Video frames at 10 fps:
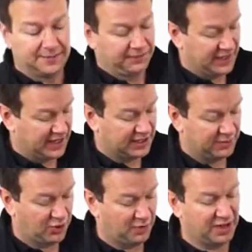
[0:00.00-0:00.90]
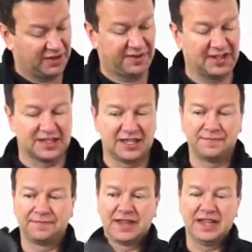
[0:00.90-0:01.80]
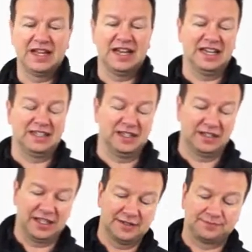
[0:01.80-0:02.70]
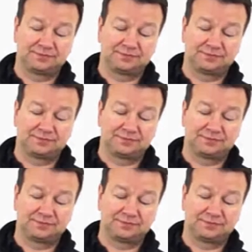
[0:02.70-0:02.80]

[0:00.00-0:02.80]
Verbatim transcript: uh, to put a pair of fins in. Ideally